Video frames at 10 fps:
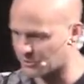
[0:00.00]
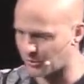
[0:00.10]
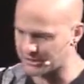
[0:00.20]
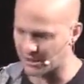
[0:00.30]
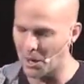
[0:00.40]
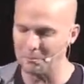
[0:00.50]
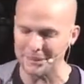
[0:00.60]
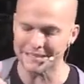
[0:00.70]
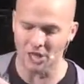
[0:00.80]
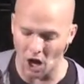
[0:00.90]
it right there.
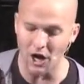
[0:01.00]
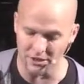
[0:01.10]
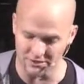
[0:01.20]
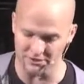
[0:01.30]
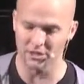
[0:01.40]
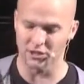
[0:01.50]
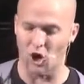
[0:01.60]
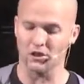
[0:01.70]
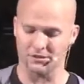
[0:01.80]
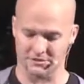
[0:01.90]
Because
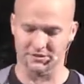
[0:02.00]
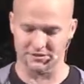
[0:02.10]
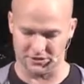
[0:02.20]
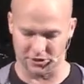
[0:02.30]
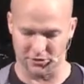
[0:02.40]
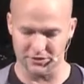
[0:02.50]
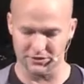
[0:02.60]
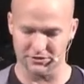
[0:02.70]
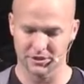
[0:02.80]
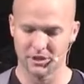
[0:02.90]
lawlessness is
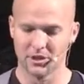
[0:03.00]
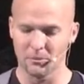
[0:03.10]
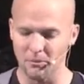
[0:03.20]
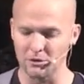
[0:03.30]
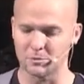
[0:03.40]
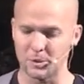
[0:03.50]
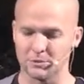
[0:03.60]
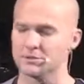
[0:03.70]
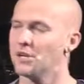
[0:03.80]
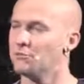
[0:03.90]
increased, most
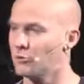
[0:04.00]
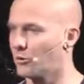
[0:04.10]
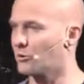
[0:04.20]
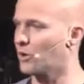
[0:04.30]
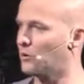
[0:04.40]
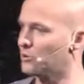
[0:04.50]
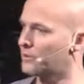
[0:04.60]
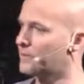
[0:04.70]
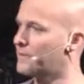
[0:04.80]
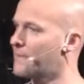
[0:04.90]
people's love will grow cold.
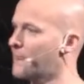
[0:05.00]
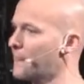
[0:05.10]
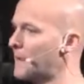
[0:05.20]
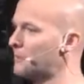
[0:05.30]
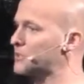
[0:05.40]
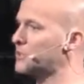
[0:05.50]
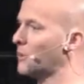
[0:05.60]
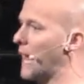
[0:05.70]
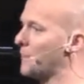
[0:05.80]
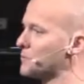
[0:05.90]
But you know
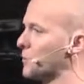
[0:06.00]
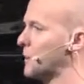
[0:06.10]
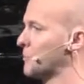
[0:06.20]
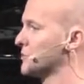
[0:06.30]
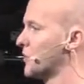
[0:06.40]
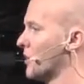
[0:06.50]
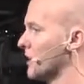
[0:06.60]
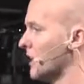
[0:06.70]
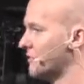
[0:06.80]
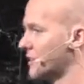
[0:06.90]
what happens when people start
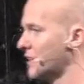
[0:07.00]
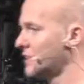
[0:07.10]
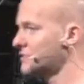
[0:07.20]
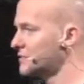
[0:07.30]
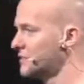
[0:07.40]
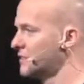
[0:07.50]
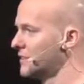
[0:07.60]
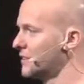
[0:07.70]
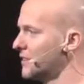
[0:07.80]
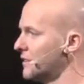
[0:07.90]
loving less?
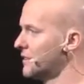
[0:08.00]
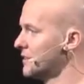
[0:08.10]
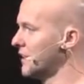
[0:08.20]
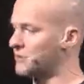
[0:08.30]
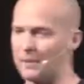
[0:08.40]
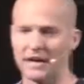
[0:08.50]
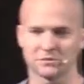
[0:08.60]
You have to pass